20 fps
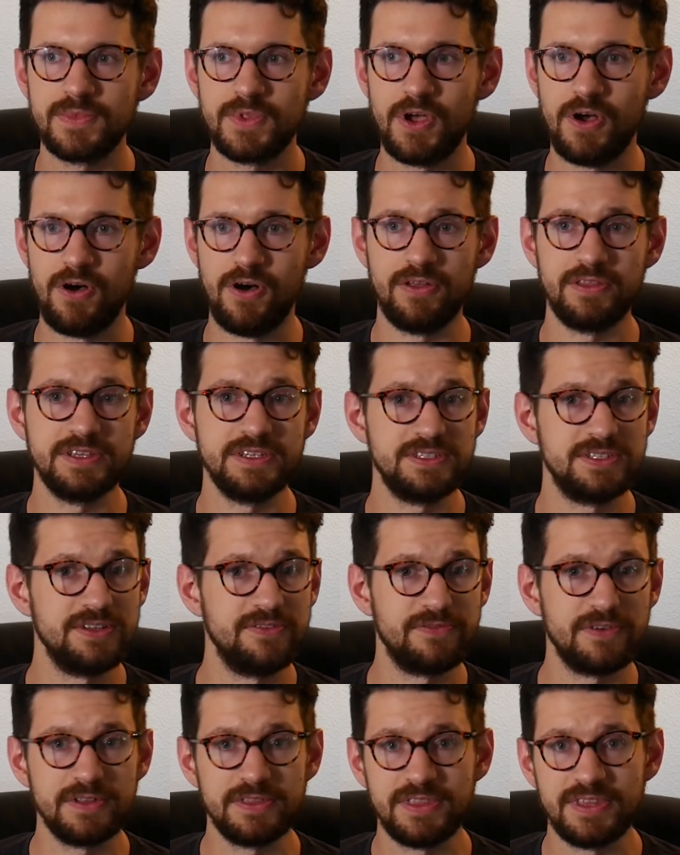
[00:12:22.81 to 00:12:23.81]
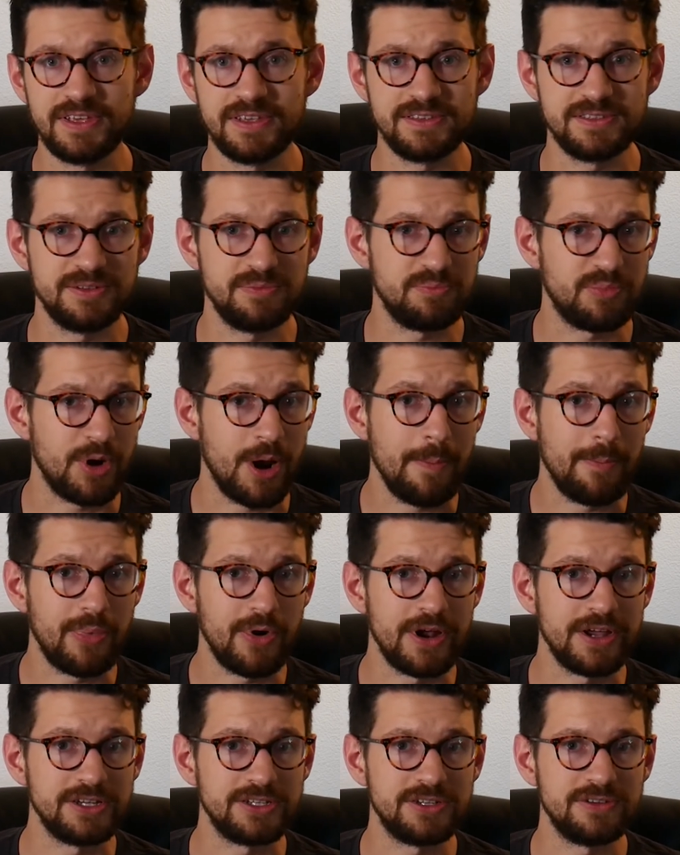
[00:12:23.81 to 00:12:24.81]
all these different things in
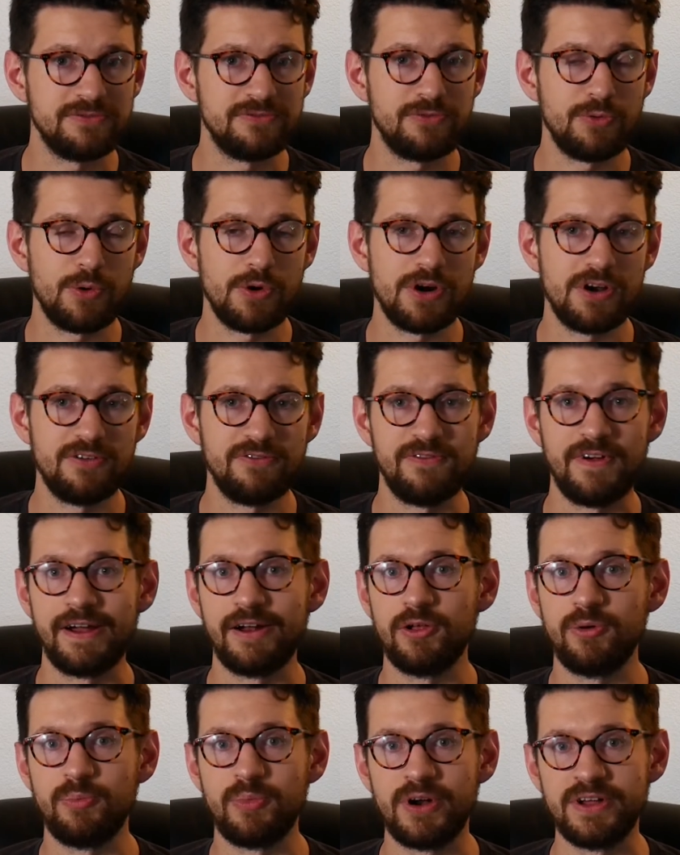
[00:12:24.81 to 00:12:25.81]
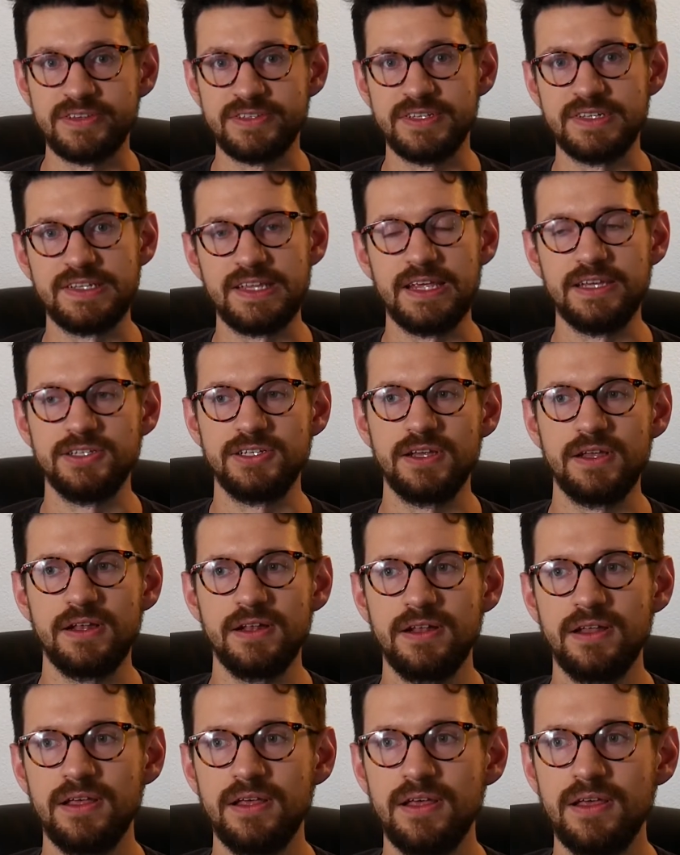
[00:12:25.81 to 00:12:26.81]
preparation for a final
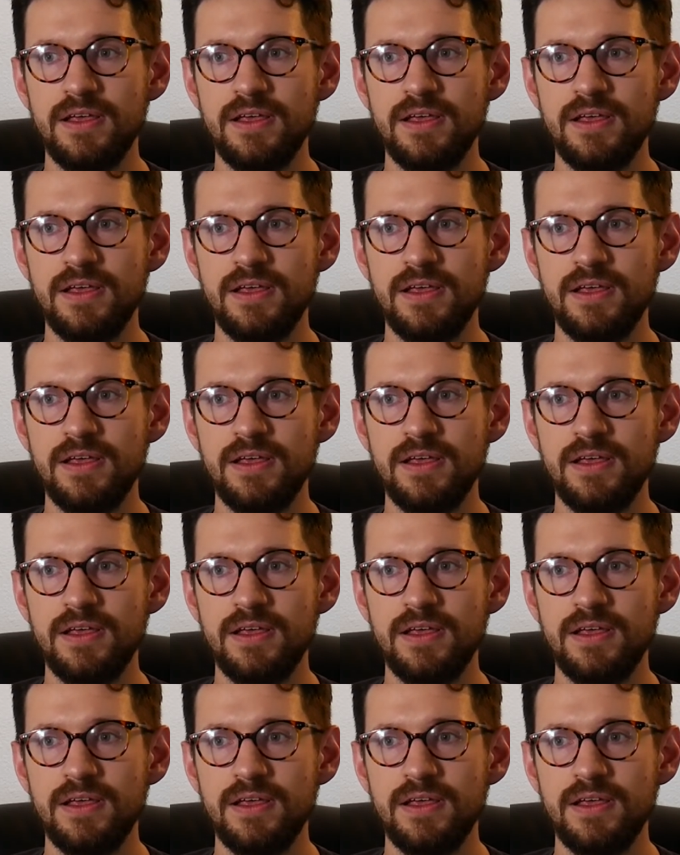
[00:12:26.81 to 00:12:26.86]
presentation,